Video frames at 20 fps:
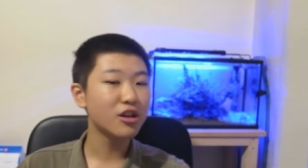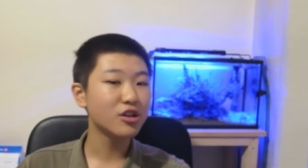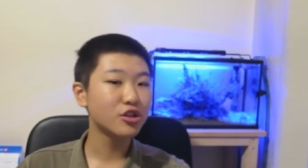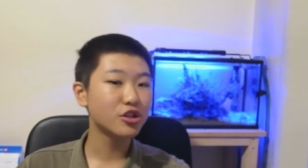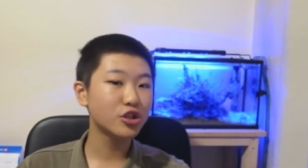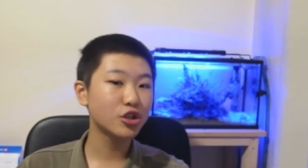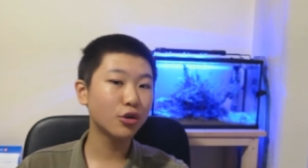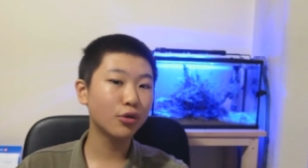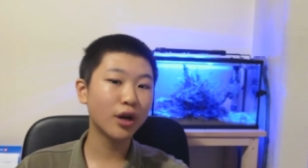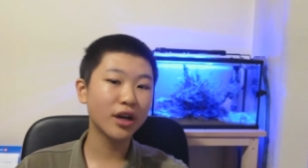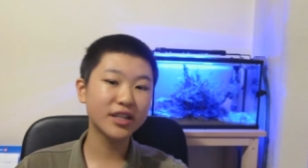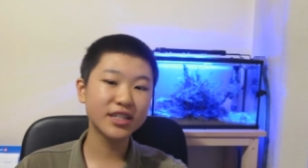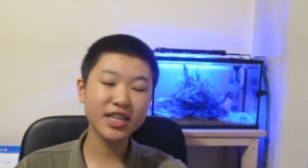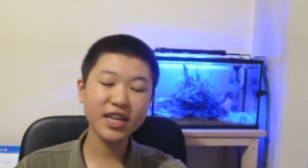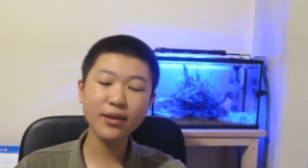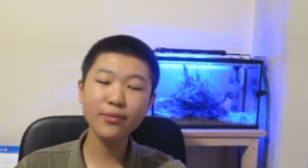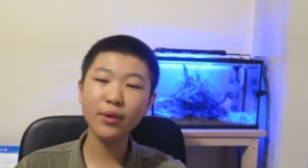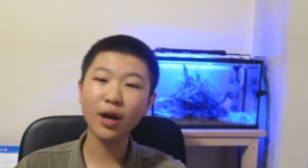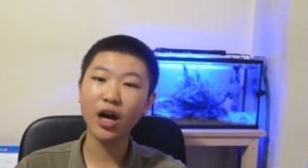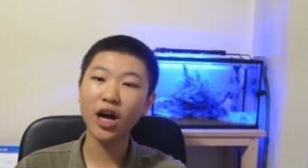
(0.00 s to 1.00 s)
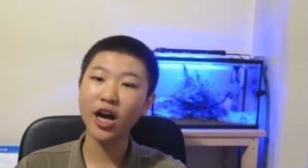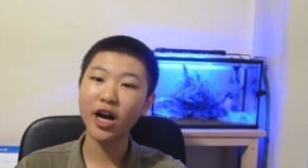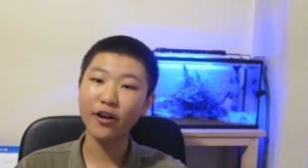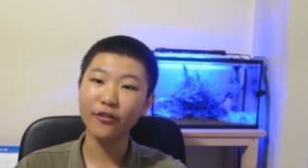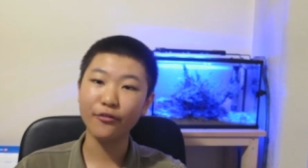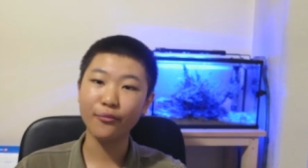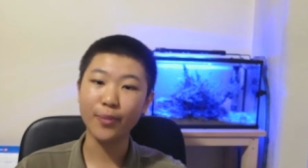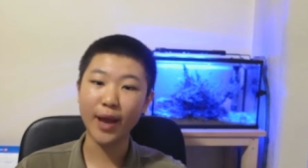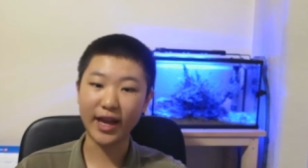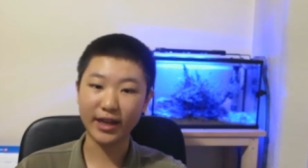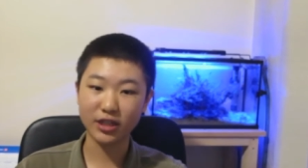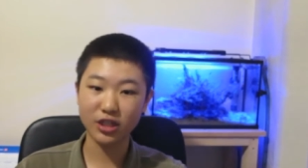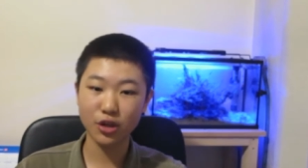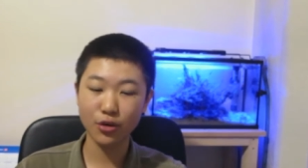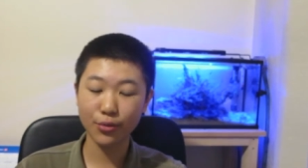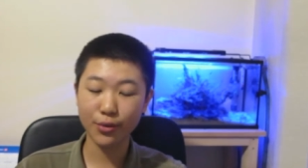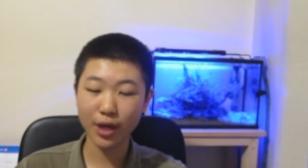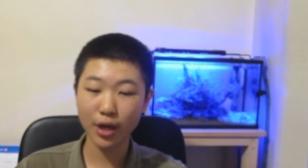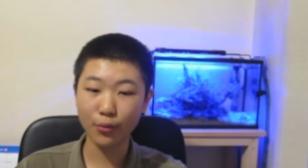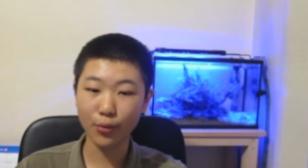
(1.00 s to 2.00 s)
So a team of
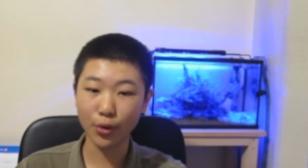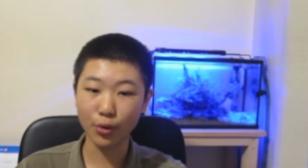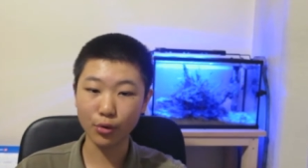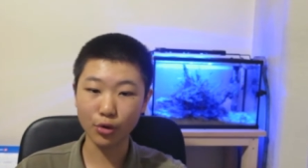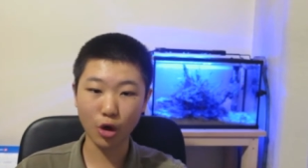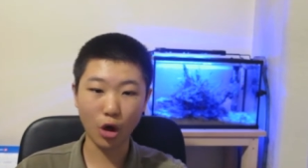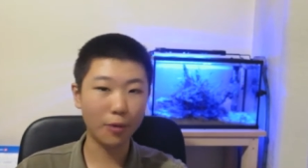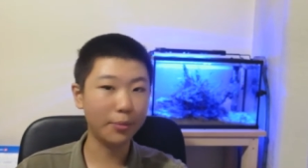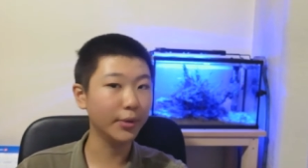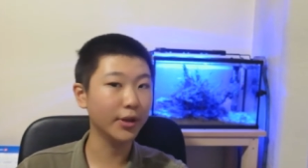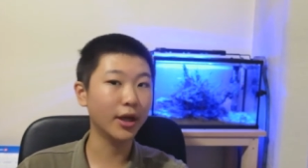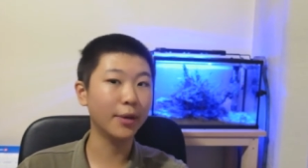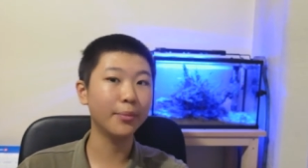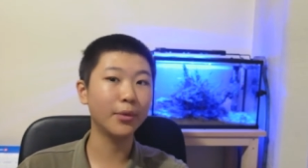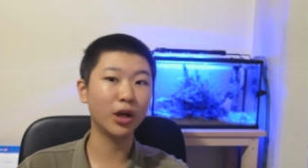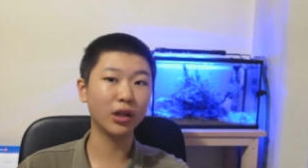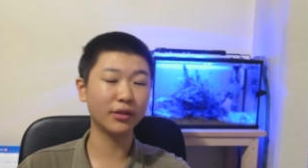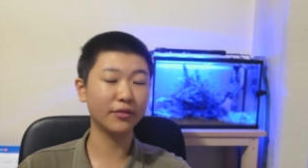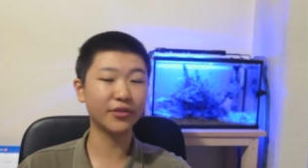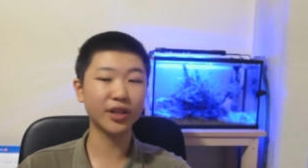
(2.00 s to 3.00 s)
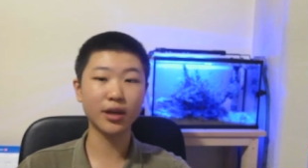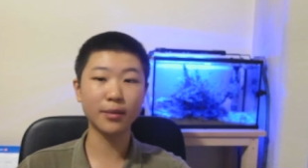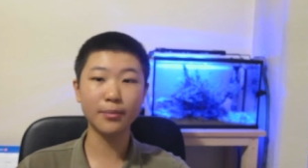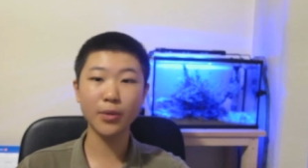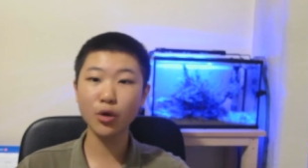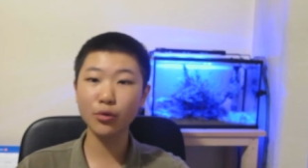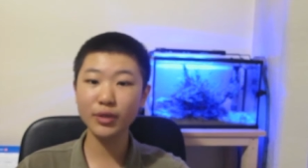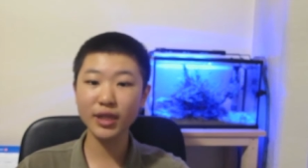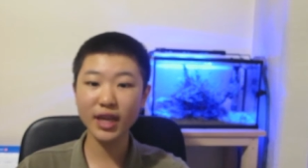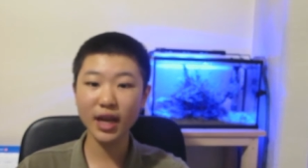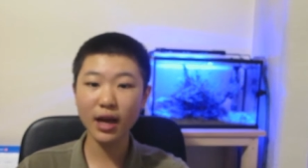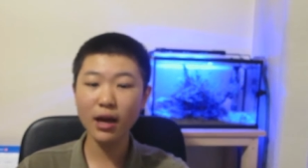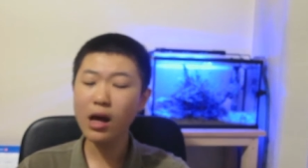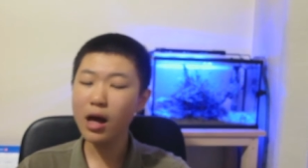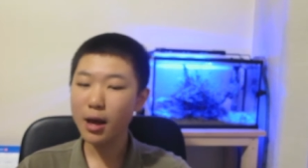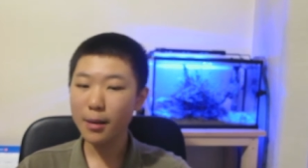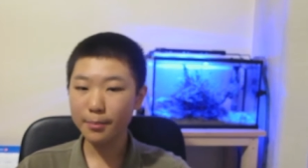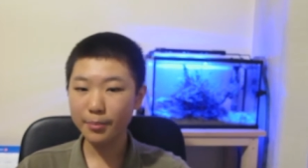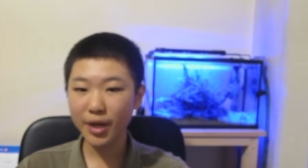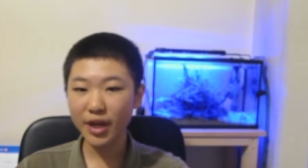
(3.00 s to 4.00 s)
bacteria will gobble up all of the ammonia,
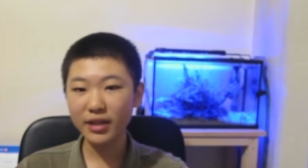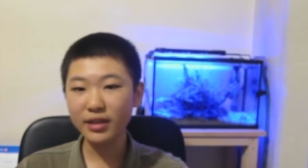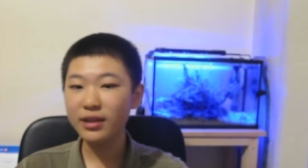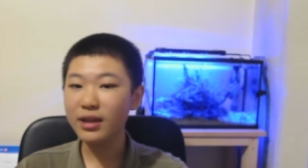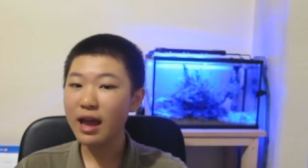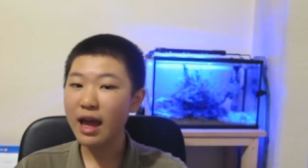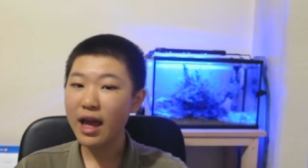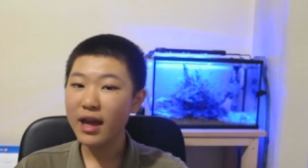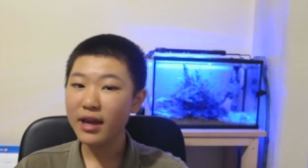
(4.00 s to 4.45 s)
but